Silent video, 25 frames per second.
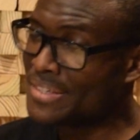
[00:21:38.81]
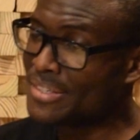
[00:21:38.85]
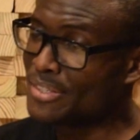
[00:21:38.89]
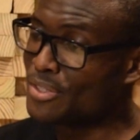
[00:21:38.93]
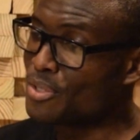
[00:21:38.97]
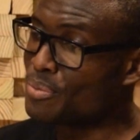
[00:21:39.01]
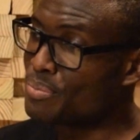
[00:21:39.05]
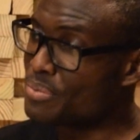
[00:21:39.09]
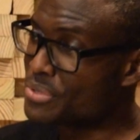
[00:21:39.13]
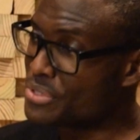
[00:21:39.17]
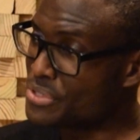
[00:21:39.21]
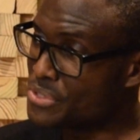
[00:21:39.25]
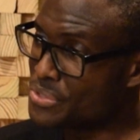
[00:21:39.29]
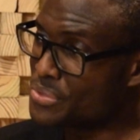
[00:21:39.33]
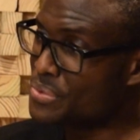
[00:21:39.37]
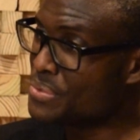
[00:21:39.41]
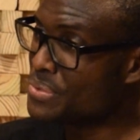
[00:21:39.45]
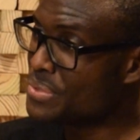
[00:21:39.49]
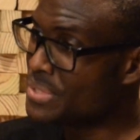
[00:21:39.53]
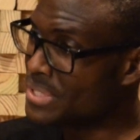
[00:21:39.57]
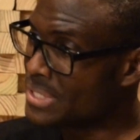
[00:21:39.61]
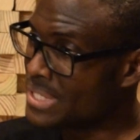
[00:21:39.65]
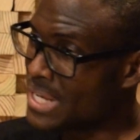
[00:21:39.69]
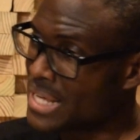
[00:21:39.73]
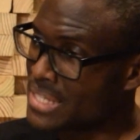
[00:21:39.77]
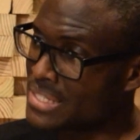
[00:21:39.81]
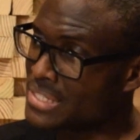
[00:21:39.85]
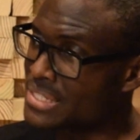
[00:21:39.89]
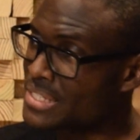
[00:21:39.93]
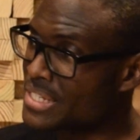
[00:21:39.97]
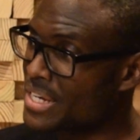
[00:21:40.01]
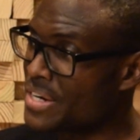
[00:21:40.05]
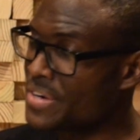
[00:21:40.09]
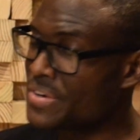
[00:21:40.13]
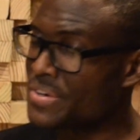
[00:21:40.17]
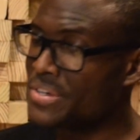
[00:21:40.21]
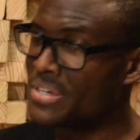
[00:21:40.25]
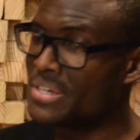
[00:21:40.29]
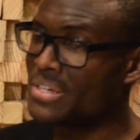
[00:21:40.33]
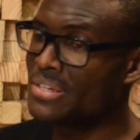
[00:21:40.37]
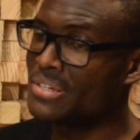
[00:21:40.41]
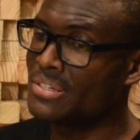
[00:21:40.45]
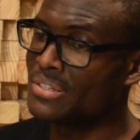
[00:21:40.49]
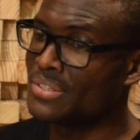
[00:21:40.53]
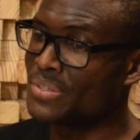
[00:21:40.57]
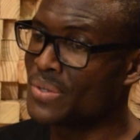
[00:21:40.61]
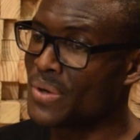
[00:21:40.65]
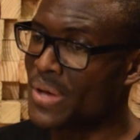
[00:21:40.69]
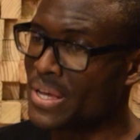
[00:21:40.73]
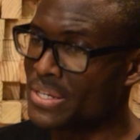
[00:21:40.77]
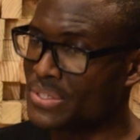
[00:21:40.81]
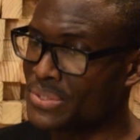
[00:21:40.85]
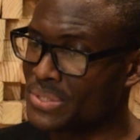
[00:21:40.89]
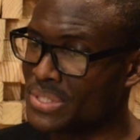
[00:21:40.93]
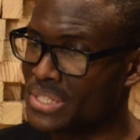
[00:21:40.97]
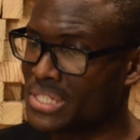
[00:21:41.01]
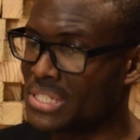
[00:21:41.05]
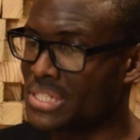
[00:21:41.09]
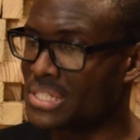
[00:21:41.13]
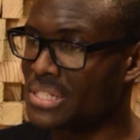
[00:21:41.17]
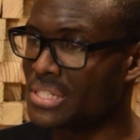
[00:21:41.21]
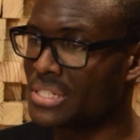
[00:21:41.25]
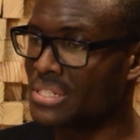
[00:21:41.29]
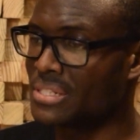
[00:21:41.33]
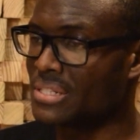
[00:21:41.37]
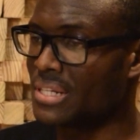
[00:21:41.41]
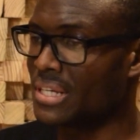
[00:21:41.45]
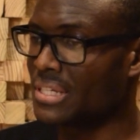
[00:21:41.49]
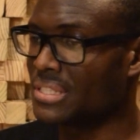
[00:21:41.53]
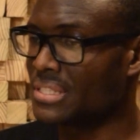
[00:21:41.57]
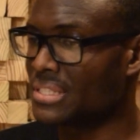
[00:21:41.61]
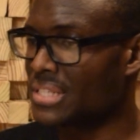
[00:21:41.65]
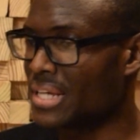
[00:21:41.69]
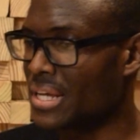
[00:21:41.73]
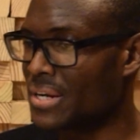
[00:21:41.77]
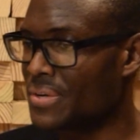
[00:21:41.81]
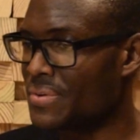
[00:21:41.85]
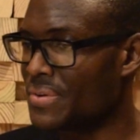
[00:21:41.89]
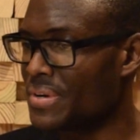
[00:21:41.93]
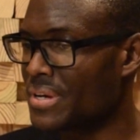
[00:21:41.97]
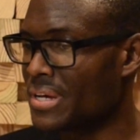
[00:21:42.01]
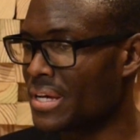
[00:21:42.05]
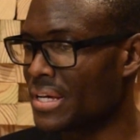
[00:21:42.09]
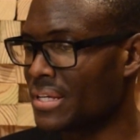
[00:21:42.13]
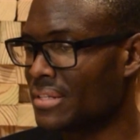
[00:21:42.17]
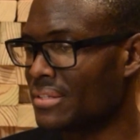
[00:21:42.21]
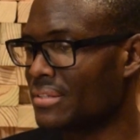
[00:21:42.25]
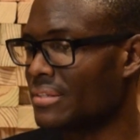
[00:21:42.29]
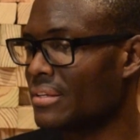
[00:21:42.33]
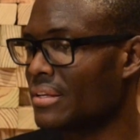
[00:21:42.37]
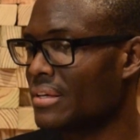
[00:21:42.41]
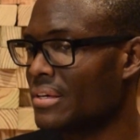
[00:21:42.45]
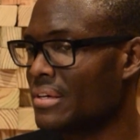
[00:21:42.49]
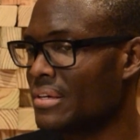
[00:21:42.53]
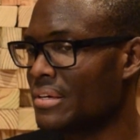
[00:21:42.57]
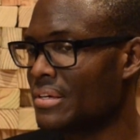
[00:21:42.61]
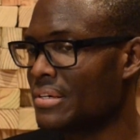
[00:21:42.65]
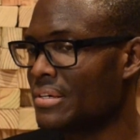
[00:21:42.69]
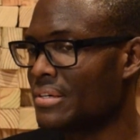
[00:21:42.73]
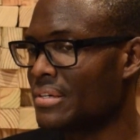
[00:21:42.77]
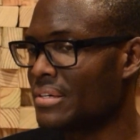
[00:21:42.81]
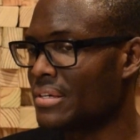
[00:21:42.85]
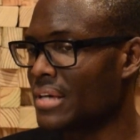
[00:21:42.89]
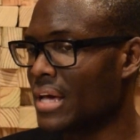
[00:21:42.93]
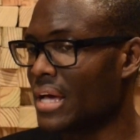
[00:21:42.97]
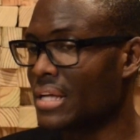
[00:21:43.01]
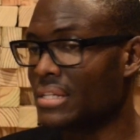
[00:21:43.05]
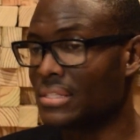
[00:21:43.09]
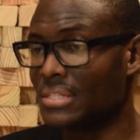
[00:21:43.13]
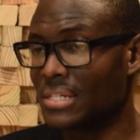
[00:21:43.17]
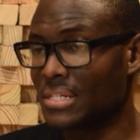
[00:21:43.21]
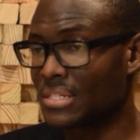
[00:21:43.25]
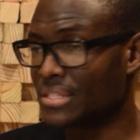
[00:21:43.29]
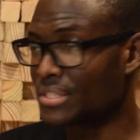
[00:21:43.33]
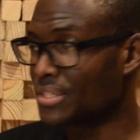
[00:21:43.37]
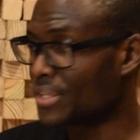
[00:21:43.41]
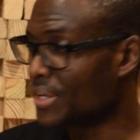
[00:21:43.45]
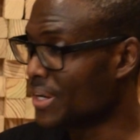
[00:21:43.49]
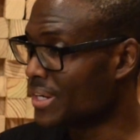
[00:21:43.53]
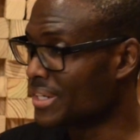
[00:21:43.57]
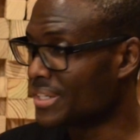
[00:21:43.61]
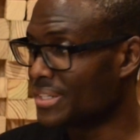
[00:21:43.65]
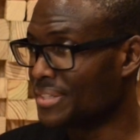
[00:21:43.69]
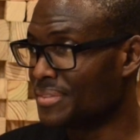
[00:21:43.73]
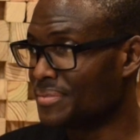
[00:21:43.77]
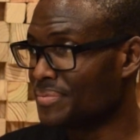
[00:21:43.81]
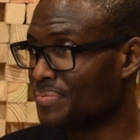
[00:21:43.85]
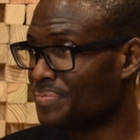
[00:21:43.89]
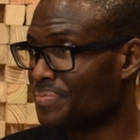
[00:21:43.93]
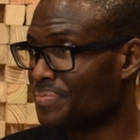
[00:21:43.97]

You know, pursue the necessary, you know, education, etc., and just started.